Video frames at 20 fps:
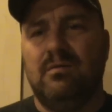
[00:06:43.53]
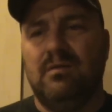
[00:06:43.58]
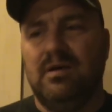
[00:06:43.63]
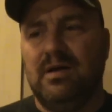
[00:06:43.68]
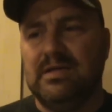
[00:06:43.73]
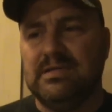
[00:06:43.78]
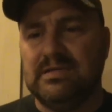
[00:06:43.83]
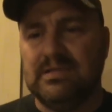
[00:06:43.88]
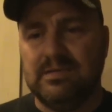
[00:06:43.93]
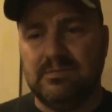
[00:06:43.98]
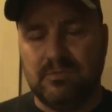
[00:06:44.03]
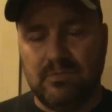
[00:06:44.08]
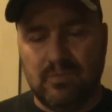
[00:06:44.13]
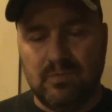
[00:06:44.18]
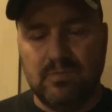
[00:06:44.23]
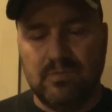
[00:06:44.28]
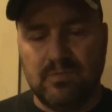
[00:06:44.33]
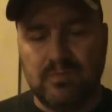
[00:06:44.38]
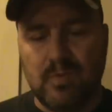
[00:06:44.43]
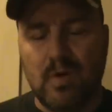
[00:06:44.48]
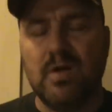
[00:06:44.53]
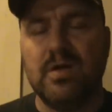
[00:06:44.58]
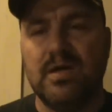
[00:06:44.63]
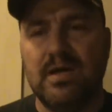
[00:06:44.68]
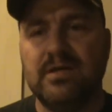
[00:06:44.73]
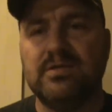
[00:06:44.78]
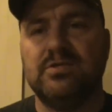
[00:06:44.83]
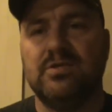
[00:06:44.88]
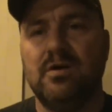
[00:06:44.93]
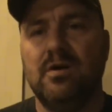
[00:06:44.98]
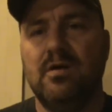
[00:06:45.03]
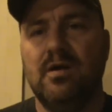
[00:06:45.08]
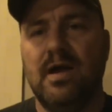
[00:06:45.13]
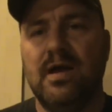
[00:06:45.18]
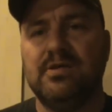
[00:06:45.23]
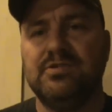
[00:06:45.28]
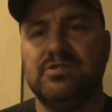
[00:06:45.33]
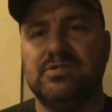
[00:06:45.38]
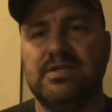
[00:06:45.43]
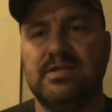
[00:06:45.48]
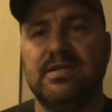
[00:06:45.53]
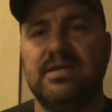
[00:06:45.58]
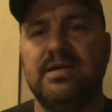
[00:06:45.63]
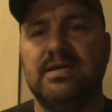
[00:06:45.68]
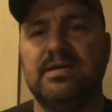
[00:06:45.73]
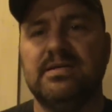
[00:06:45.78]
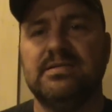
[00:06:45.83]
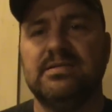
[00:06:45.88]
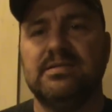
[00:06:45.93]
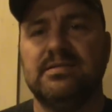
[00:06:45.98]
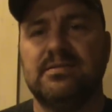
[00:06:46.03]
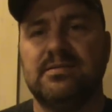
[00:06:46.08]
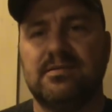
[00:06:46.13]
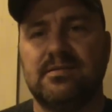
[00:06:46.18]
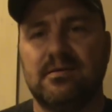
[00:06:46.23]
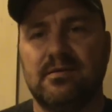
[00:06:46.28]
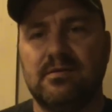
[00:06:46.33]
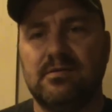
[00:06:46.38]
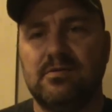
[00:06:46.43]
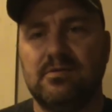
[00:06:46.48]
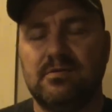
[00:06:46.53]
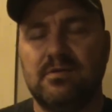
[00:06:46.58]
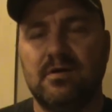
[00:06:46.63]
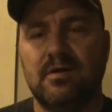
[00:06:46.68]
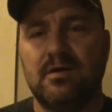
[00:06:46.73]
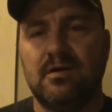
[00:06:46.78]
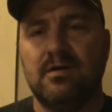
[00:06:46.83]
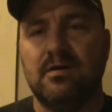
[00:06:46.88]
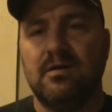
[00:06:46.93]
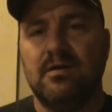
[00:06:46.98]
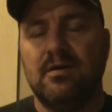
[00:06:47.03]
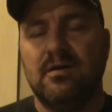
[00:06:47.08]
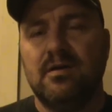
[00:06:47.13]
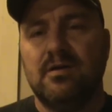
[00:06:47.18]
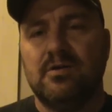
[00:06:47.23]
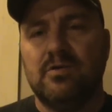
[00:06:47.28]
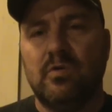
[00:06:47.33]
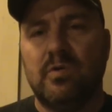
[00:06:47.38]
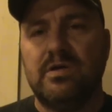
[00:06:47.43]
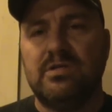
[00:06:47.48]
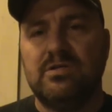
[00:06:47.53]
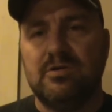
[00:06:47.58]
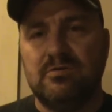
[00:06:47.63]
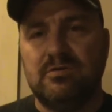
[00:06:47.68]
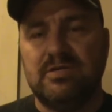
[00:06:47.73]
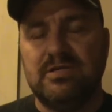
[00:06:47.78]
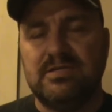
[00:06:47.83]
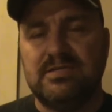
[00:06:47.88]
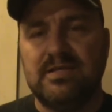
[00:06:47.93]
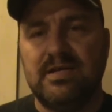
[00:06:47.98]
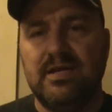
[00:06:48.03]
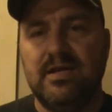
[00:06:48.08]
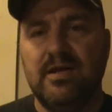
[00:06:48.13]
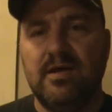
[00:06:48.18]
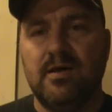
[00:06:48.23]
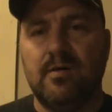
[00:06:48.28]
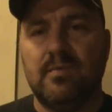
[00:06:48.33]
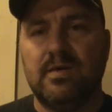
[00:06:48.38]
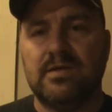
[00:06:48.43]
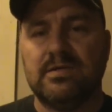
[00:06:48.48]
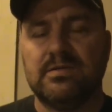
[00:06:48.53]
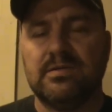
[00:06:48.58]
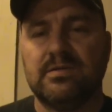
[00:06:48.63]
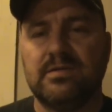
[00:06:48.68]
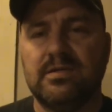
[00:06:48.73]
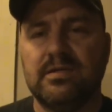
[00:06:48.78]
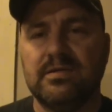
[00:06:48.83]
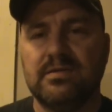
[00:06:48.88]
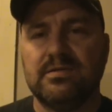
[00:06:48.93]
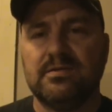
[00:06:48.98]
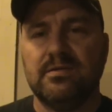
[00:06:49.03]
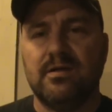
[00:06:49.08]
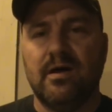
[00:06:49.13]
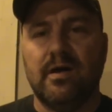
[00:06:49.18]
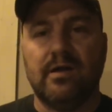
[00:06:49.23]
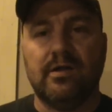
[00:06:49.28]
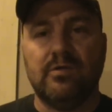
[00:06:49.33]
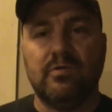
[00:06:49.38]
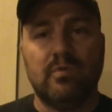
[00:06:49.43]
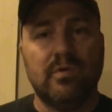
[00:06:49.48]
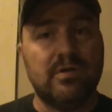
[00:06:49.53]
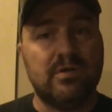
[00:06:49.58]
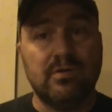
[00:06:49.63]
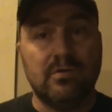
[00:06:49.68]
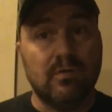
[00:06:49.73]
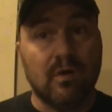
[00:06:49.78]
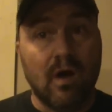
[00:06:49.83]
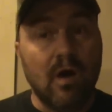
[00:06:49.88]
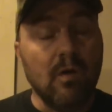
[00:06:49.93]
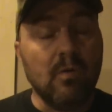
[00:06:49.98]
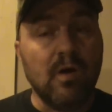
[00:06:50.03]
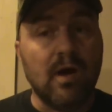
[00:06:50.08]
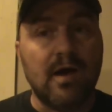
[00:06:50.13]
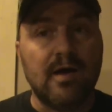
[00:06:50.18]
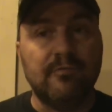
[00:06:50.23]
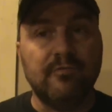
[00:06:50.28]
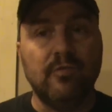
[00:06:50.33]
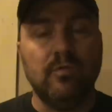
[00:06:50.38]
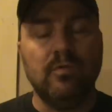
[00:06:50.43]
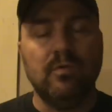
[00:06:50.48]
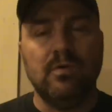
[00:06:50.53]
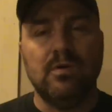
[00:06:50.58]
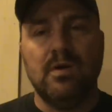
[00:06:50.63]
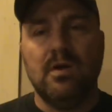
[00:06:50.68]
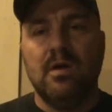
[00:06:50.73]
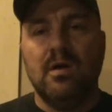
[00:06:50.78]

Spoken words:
I said, "Well, yes, sir, actually it is. It's the 22 TCM. I said, "It's not a 22 long rifle."